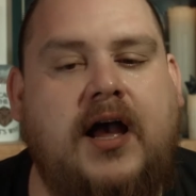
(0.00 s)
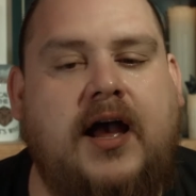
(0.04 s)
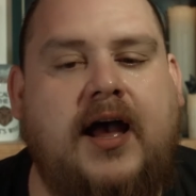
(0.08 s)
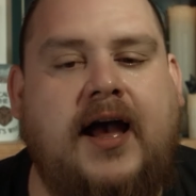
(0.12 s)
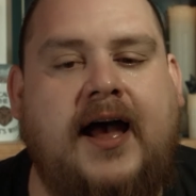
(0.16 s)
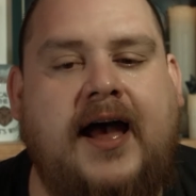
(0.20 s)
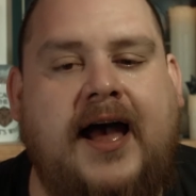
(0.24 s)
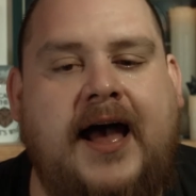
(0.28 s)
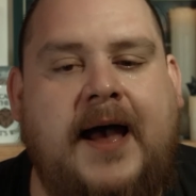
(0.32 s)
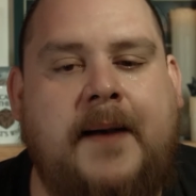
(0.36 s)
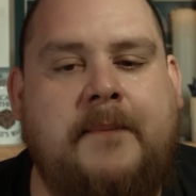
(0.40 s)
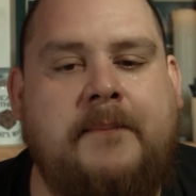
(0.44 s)

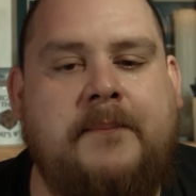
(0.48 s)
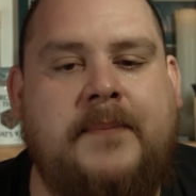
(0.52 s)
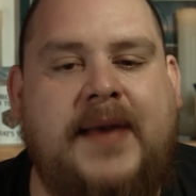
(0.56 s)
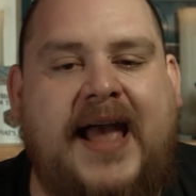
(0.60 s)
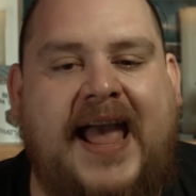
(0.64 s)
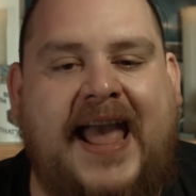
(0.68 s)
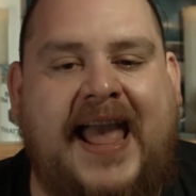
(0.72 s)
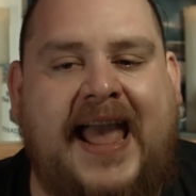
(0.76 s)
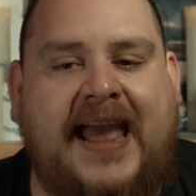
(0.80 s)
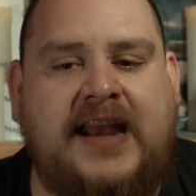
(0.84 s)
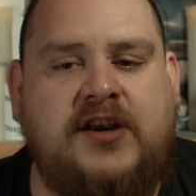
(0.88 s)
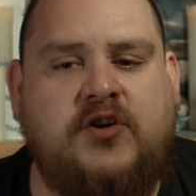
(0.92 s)

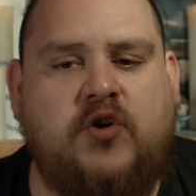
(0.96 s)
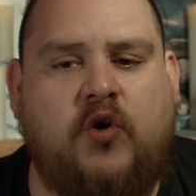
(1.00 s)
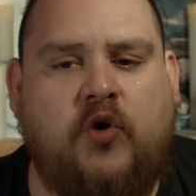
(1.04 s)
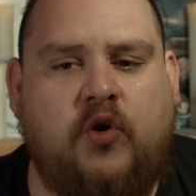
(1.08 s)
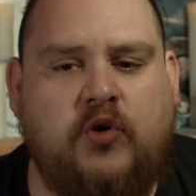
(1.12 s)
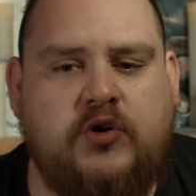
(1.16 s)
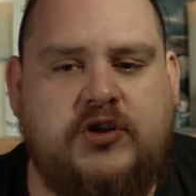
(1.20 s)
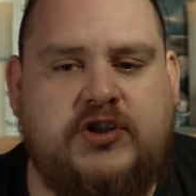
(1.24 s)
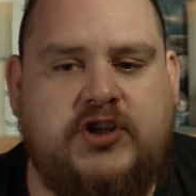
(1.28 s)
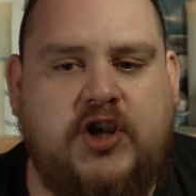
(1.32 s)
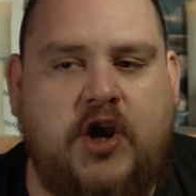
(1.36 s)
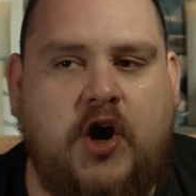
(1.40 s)
And
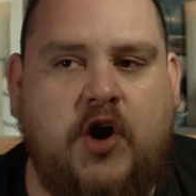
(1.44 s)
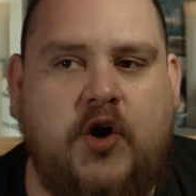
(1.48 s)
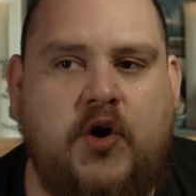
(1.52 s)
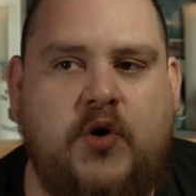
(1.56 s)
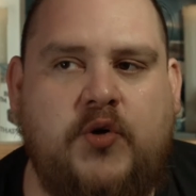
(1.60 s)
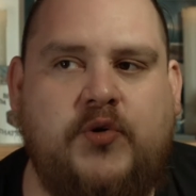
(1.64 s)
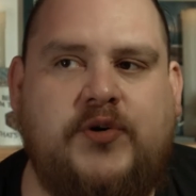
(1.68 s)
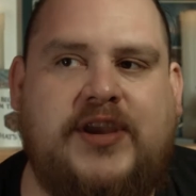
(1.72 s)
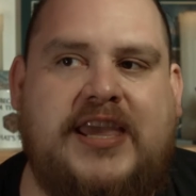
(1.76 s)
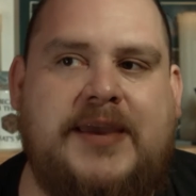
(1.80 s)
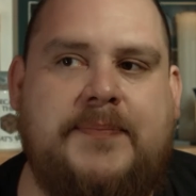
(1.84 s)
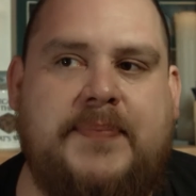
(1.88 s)

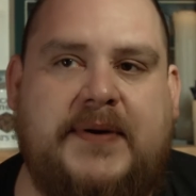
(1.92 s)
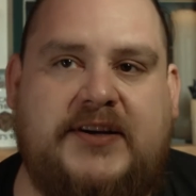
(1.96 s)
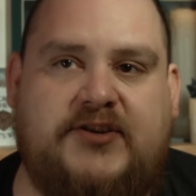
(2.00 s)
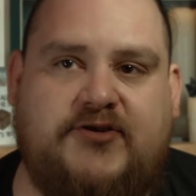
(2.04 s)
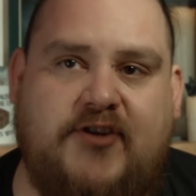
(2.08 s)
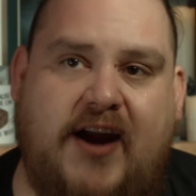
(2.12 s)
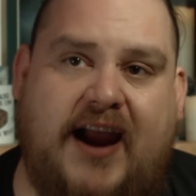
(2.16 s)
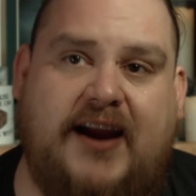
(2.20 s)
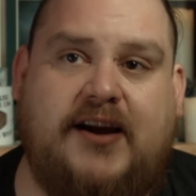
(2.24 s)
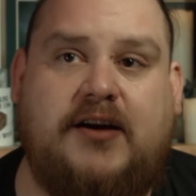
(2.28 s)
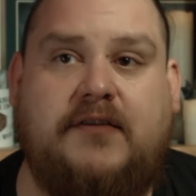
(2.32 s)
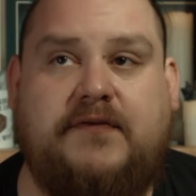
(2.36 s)
also keeping
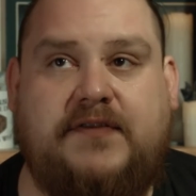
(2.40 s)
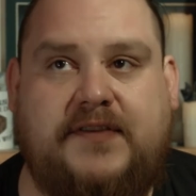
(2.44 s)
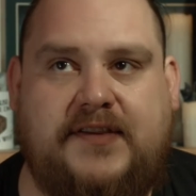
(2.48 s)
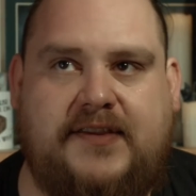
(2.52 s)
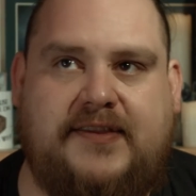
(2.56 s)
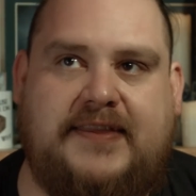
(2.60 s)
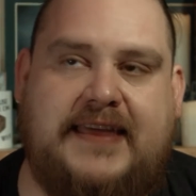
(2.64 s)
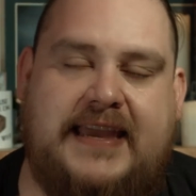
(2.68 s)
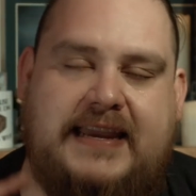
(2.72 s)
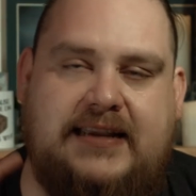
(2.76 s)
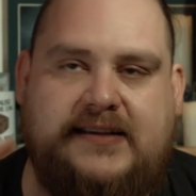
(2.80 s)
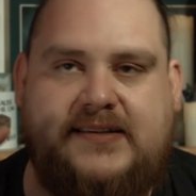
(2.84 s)
track of the
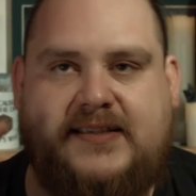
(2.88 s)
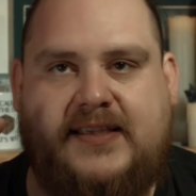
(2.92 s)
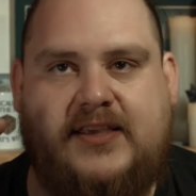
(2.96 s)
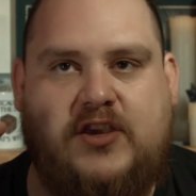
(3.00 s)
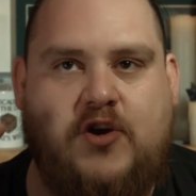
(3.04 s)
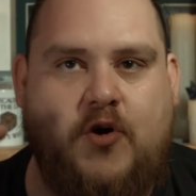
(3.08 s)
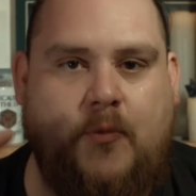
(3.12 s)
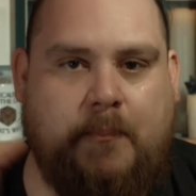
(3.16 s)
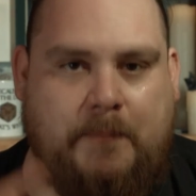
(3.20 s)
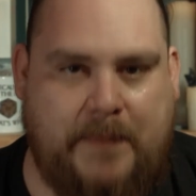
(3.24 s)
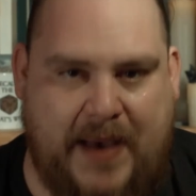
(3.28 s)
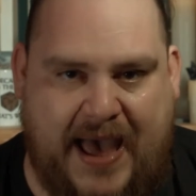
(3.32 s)
things that
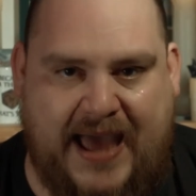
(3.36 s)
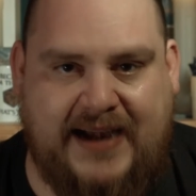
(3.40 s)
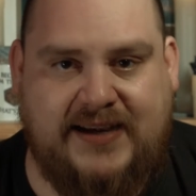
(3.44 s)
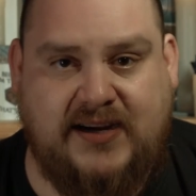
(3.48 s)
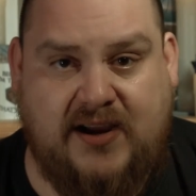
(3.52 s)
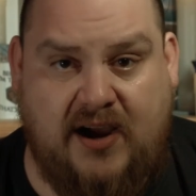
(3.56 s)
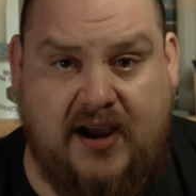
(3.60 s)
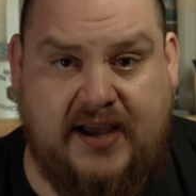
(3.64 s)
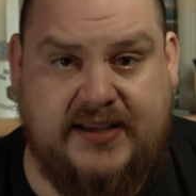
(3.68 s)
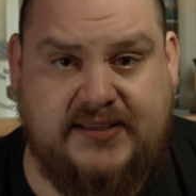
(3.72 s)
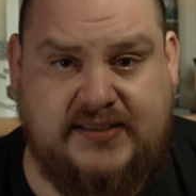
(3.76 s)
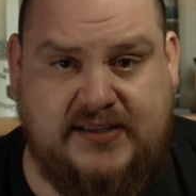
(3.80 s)
your bad
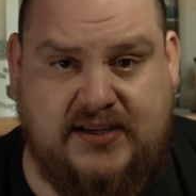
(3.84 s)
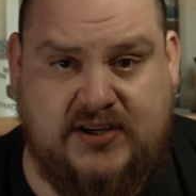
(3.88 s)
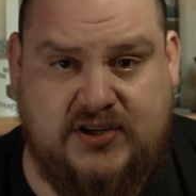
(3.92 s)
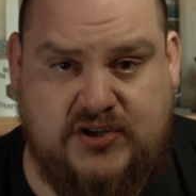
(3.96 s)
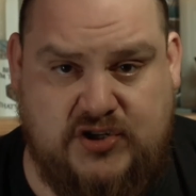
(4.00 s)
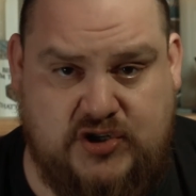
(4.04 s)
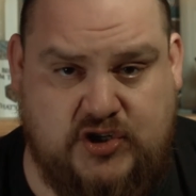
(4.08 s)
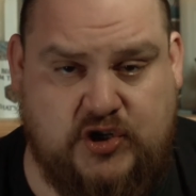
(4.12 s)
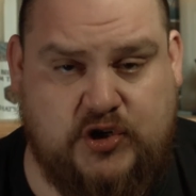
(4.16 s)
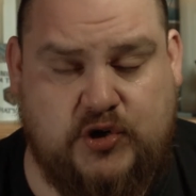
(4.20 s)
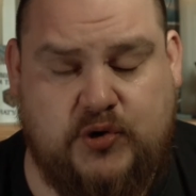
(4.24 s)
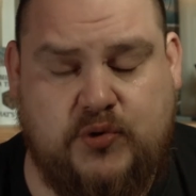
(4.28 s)
guys can
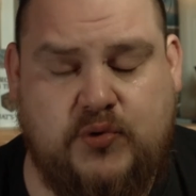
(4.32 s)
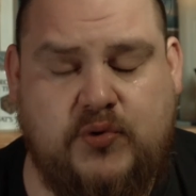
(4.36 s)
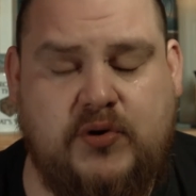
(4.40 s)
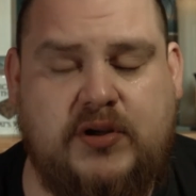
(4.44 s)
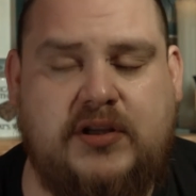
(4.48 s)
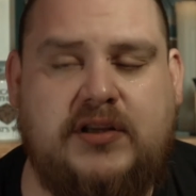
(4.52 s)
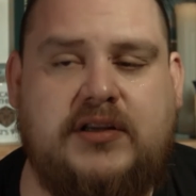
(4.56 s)
do,